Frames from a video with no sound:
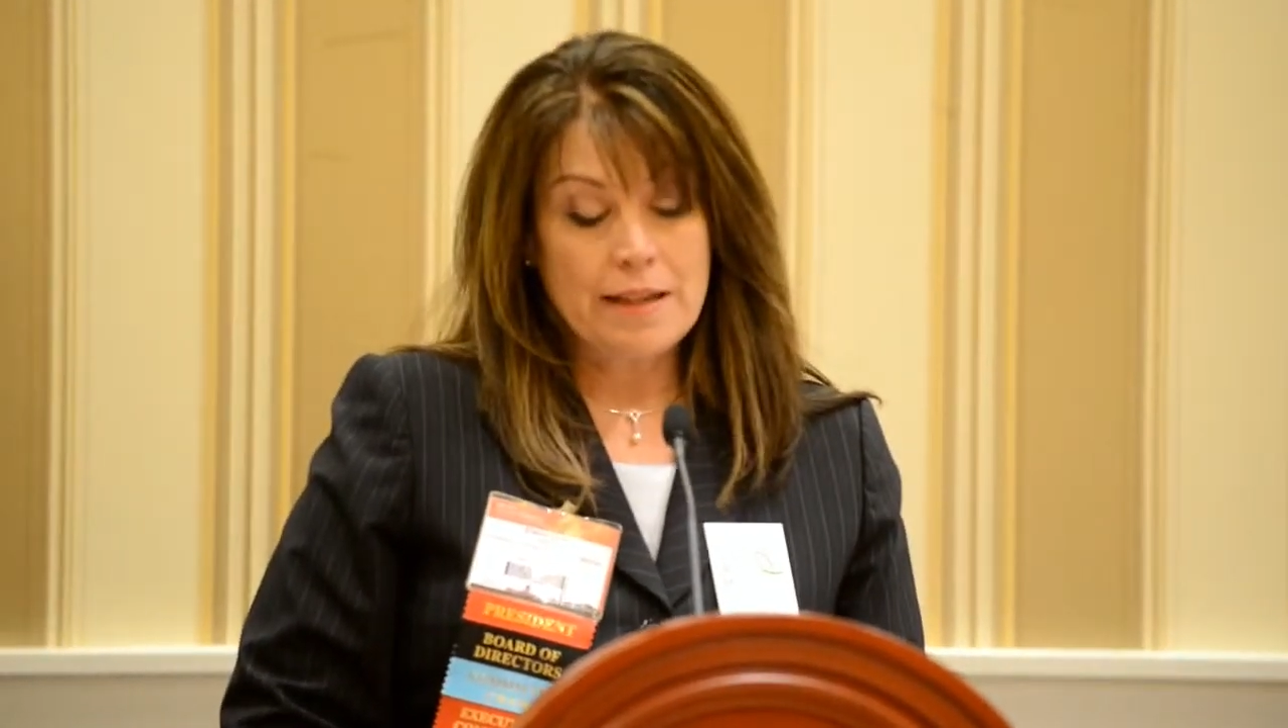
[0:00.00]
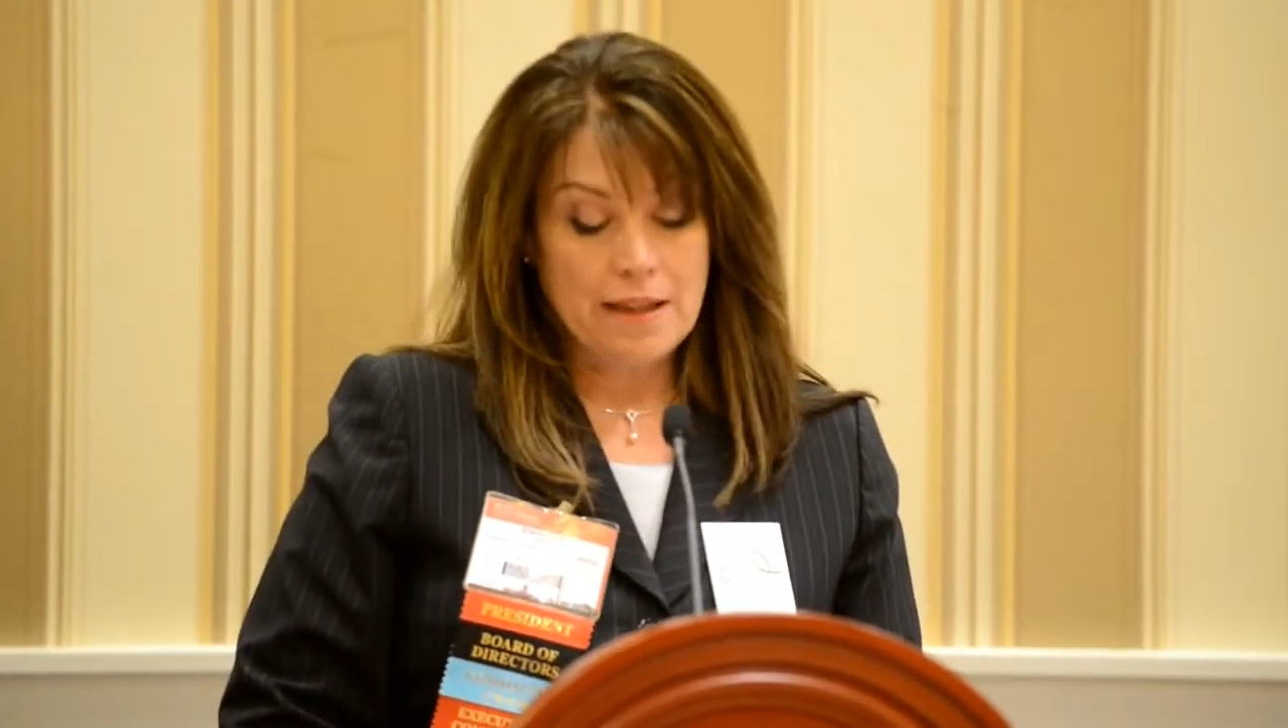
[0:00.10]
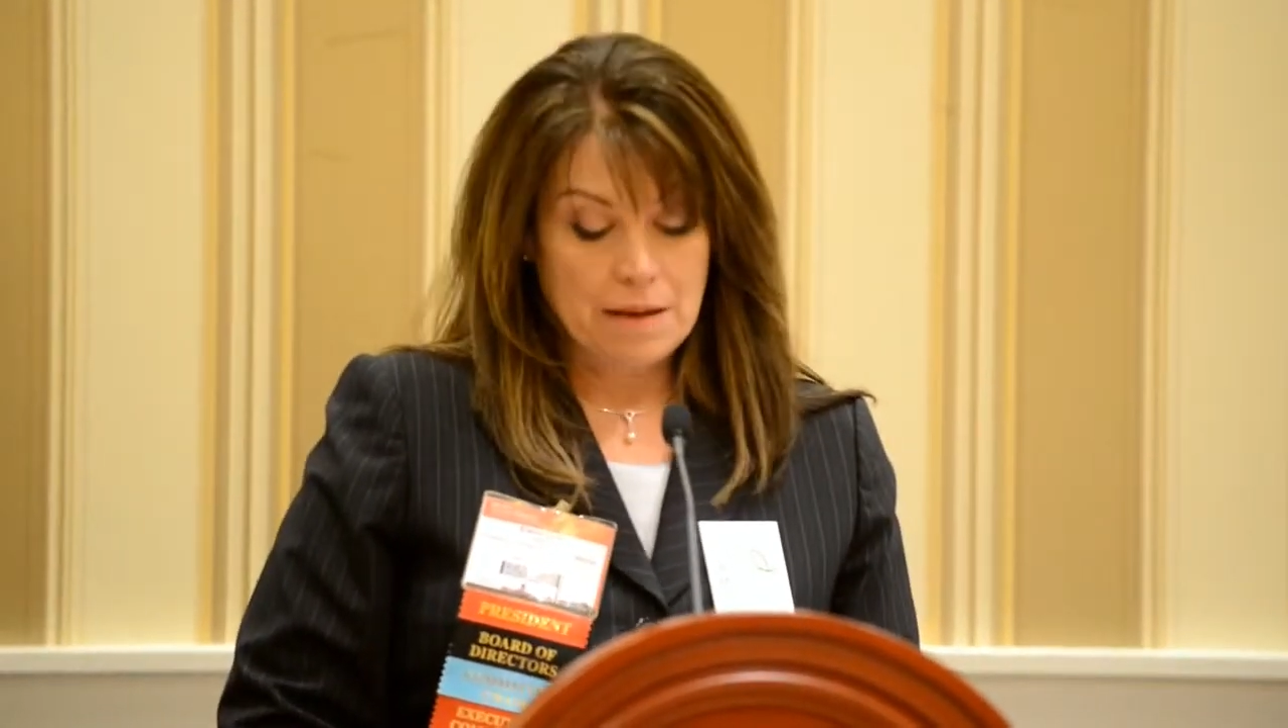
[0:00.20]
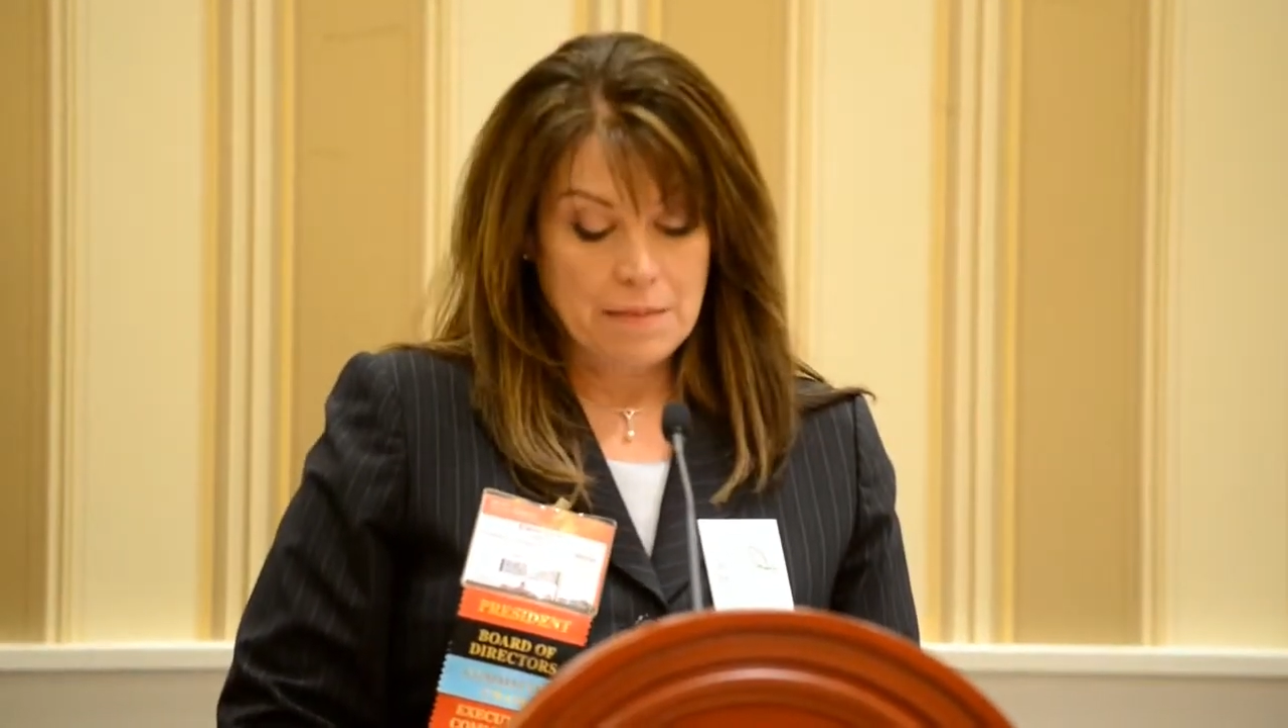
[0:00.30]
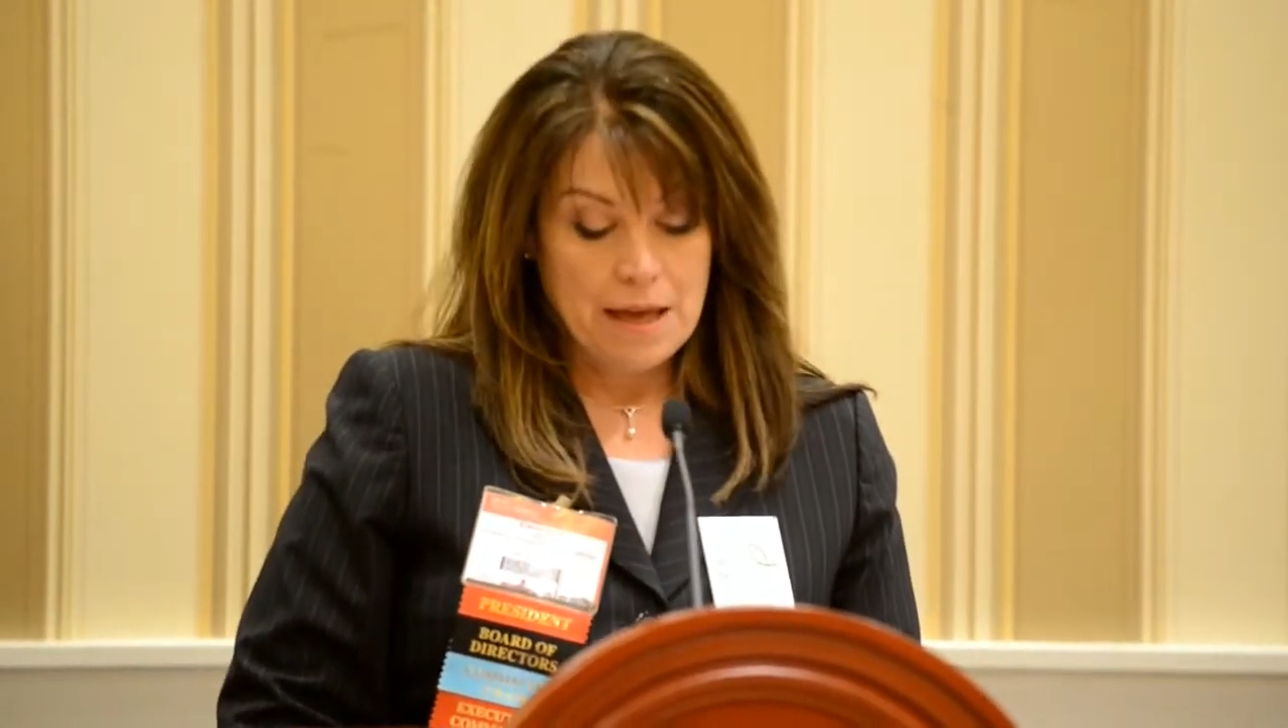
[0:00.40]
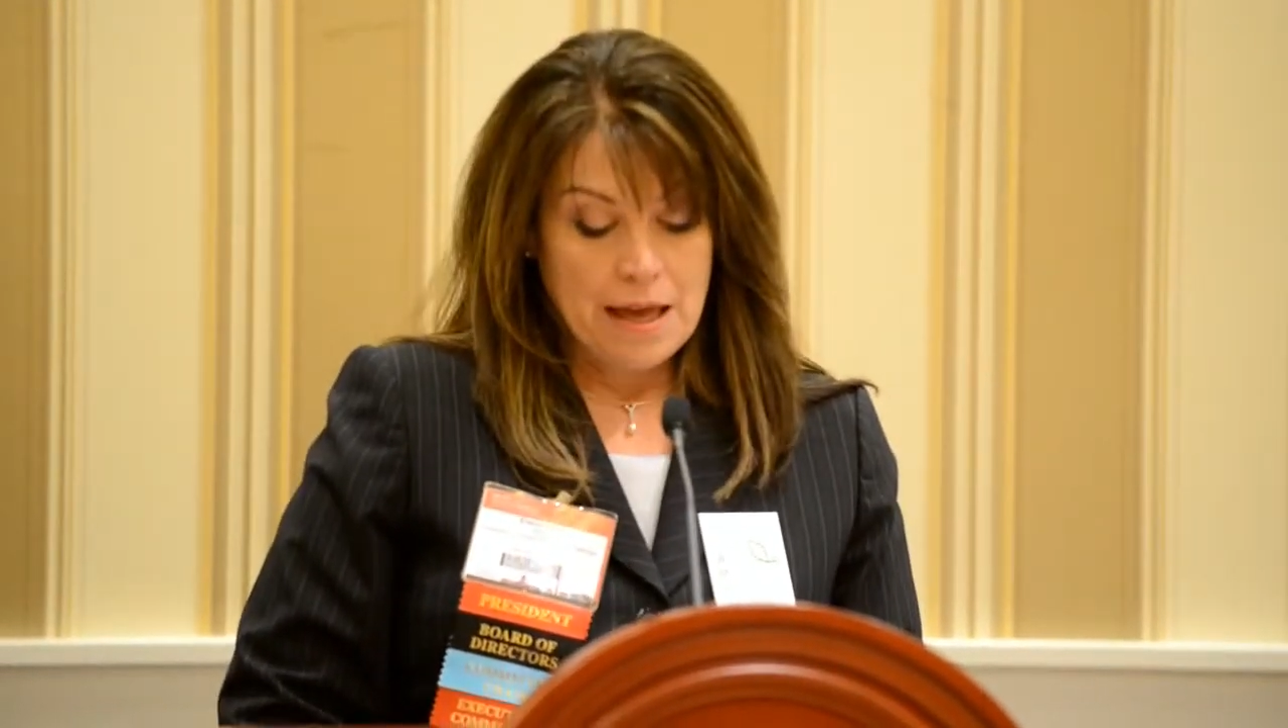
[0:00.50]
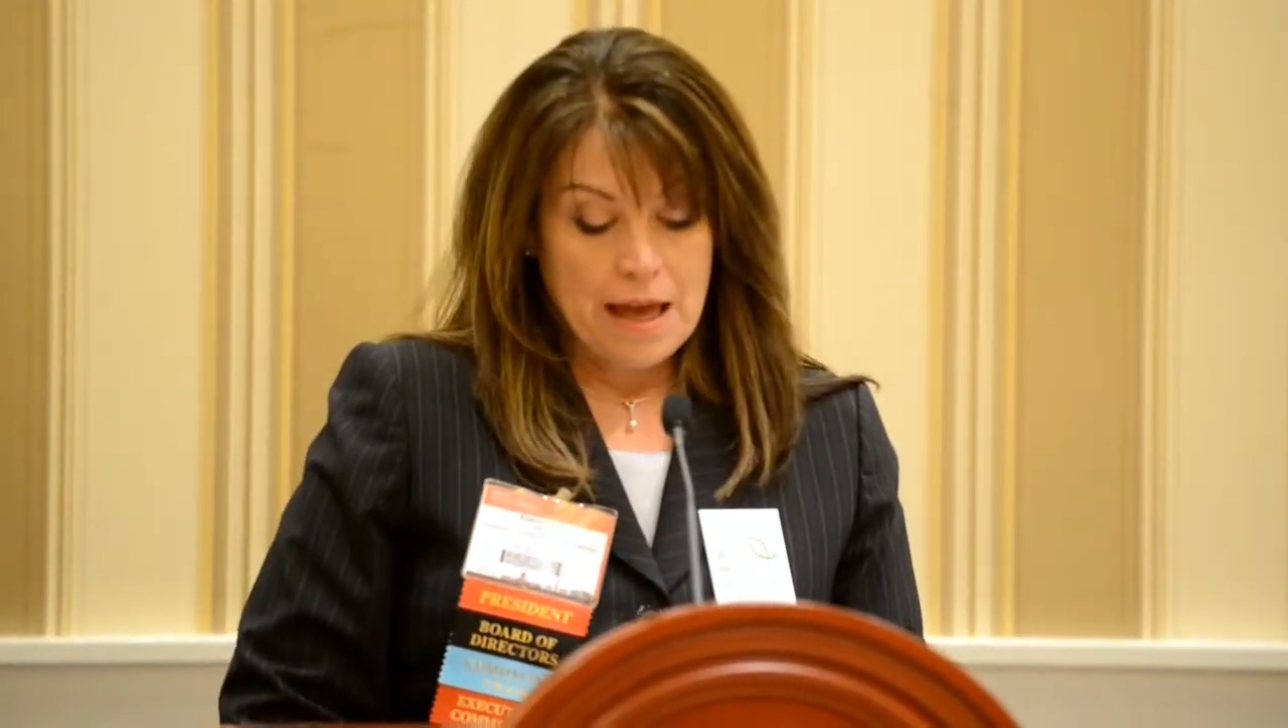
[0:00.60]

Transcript: them